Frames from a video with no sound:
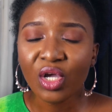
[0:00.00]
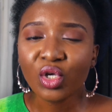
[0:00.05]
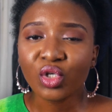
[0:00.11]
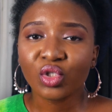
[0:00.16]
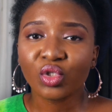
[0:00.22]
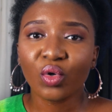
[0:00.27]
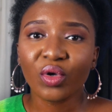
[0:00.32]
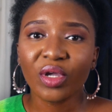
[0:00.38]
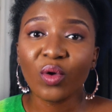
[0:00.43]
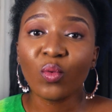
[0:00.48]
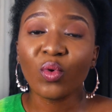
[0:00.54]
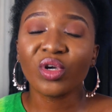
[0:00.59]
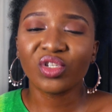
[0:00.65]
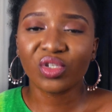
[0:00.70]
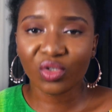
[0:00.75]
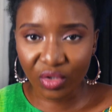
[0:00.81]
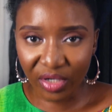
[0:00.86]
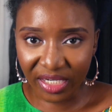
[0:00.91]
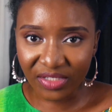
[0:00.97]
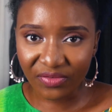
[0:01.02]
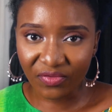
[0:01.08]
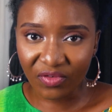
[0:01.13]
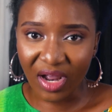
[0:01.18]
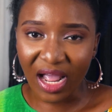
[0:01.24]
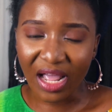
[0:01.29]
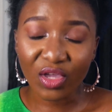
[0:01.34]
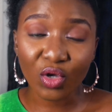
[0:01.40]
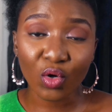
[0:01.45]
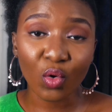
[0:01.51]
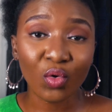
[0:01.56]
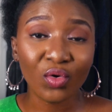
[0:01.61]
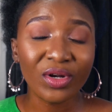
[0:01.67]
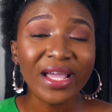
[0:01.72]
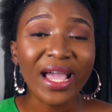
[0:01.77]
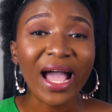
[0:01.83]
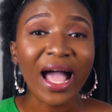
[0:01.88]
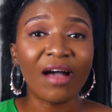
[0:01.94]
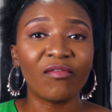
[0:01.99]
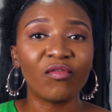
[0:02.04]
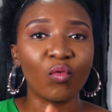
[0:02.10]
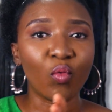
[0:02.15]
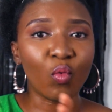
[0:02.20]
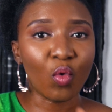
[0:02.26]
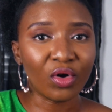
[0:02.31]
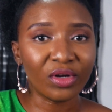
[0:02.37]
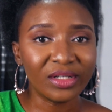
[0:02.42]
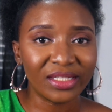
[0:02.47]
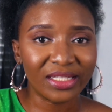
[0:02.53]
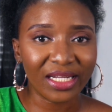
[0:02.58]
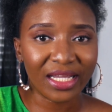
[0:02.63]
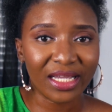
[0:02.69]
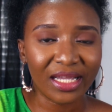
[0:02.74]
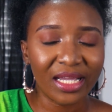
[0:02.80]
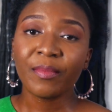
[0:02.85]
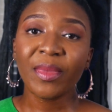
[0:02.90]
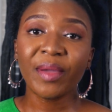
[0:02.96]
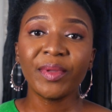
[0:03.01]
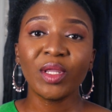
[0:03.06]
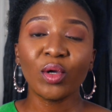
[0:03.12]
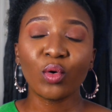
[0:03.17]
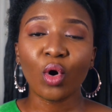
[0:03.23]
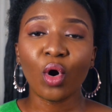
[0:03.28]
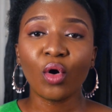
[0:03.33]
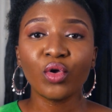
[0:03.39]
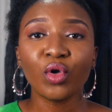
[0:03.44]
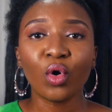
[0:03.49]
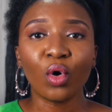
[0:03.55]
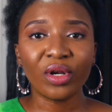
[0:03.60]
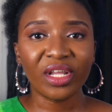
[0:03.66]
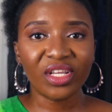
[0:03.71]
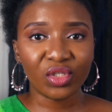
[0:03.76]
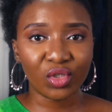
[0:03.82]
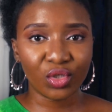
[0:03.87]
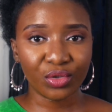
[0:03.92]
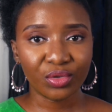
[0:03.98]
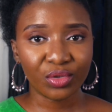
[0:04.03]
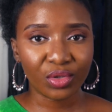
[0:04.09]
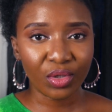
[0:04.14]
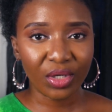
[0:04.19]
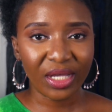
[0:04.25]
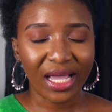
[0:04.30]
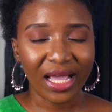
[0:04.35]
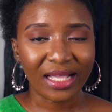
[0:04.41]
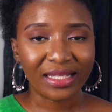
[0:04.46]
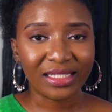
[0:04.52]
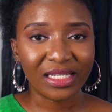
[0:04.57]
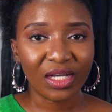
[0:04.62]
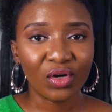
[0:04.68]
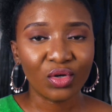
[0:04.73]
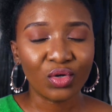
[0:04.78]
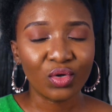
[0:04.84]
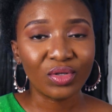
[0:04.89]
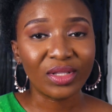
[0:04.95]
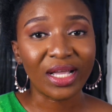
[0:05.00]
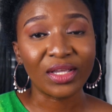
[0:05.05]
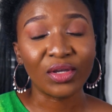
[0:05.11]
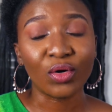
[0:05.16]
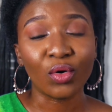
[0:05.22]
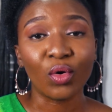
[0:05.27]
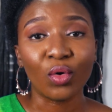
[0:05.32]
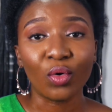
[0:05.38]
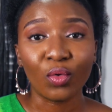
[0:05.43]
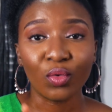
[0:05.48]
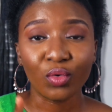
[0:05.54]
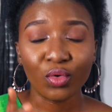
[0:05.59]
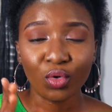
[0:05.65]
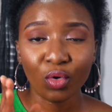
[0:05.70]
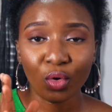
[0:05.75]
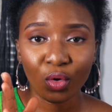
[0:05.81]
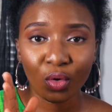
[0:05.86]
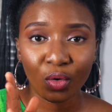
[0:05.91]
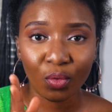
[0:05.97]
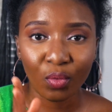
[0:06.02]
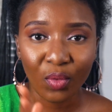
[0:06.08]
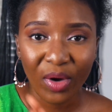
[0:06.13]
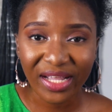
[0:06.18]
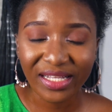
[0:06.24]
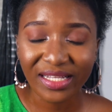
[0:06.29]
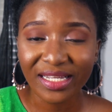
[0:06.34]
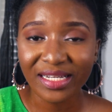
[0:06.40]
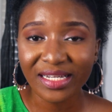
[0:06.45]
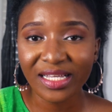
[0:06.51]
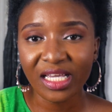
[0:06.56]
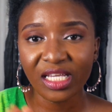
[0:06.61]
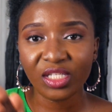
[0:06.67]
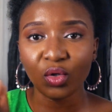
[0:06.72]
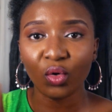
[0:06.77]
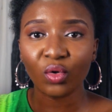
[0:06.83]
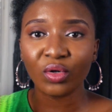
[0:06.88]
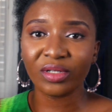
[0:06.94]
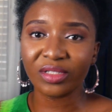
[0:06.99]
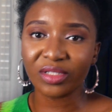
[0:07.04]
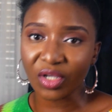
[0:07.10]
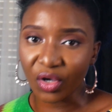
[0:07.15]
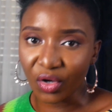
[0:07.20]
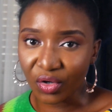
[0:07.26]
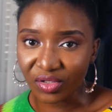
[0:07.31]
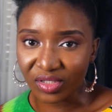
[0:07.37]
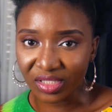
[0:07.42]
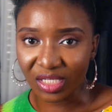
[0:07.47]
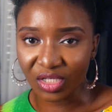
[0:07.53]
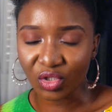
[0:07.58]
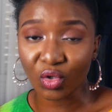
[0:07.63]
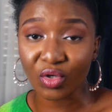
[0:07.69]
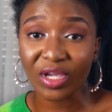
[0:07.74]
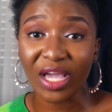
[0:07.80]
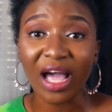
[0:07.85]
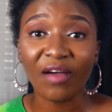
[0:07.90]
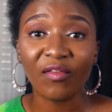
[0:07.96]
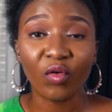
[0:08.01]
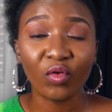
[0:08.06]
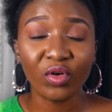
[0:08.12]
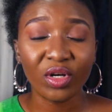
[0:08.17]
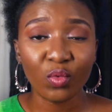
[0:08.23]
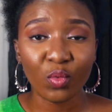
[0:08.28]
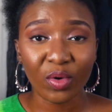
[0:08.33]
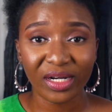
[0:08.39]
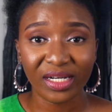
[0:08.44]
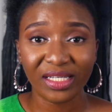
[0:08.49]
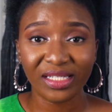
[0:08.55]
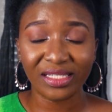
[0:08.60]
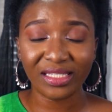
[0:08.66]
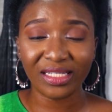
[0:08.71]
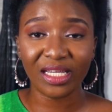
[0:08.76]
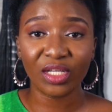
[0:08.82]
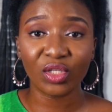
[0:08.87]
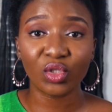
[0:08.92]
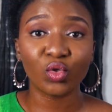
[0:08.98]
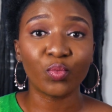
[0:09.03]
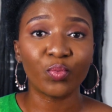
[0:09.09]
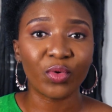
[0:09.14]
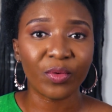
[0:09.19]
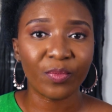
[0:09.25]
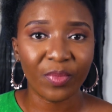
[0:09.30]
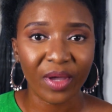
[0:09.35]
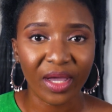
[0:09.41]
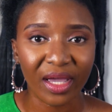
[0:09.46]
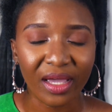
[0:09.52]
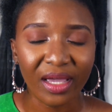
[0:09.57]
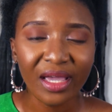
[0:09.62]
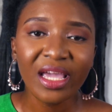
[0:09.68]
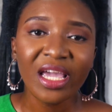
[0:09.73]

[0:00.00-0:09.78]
So it was stressful, and you only have one day. Maybe they'll call you on a Tuesday and tell you that your wedding is on Thursday, so you have only Wednesday to prepare.